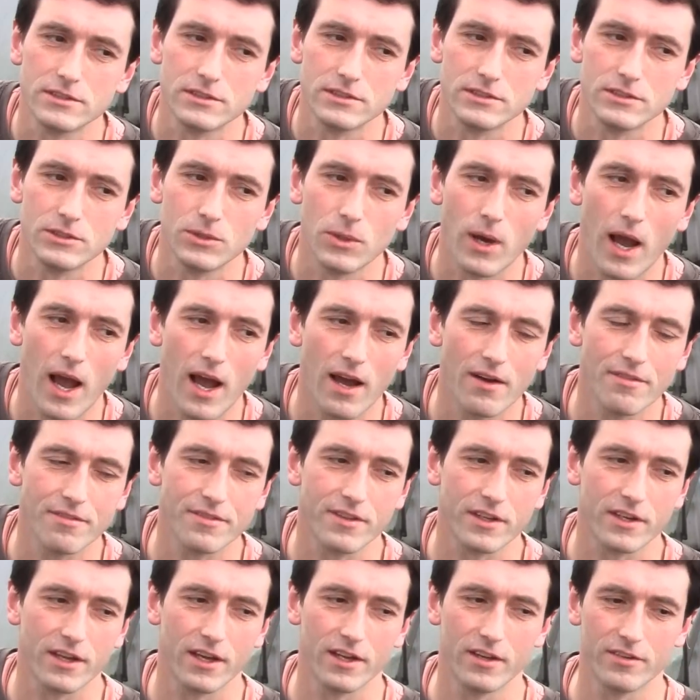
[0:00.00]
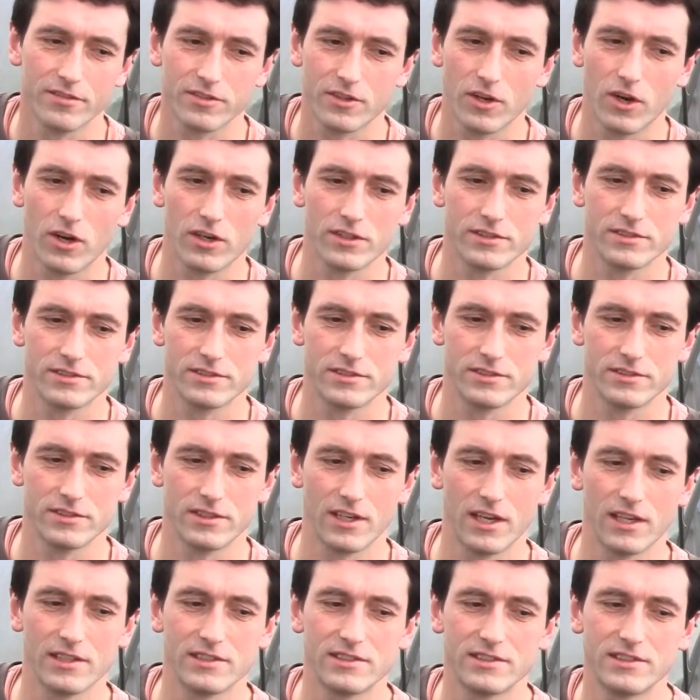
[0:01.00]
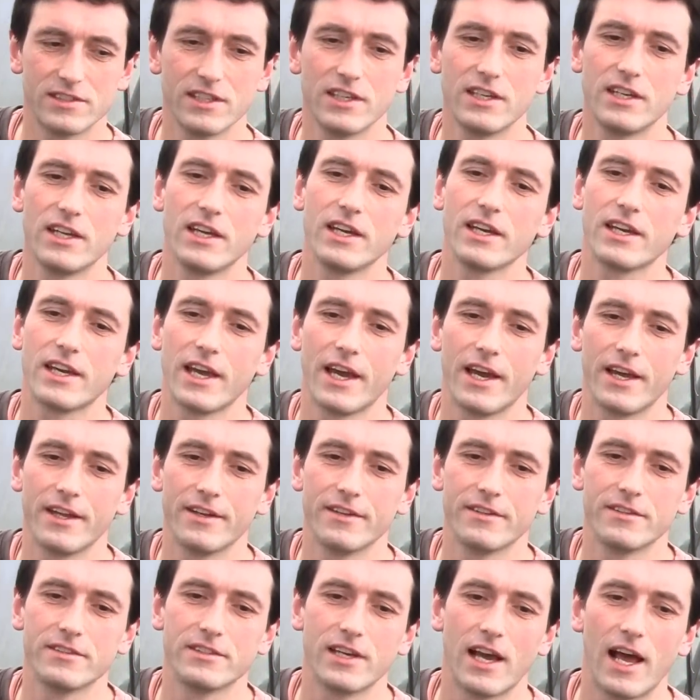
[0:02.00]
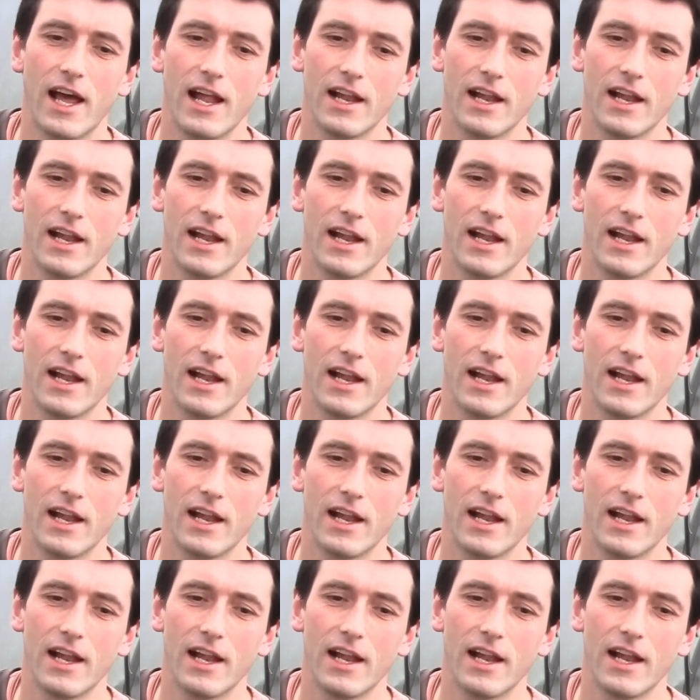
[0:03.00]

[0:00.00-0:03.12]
you have the kind of course acidic and